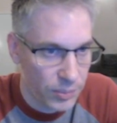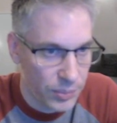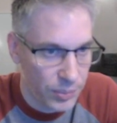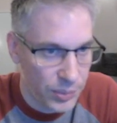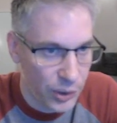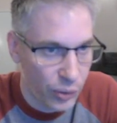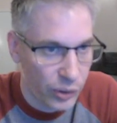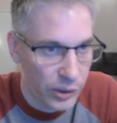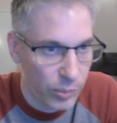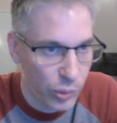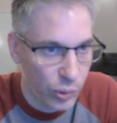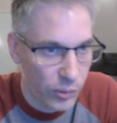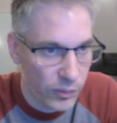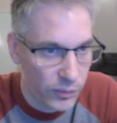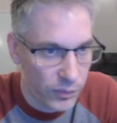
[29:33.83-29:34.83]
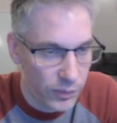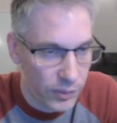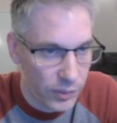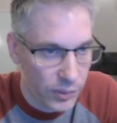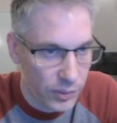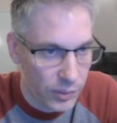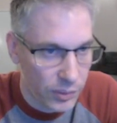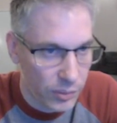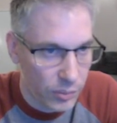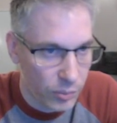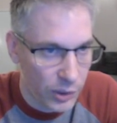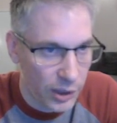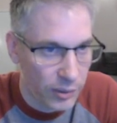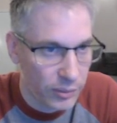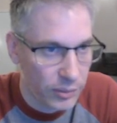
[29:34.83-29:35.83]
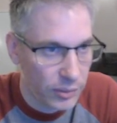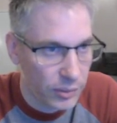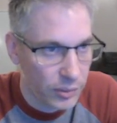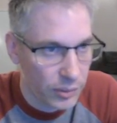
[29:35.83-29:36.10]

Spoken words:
The only move, well,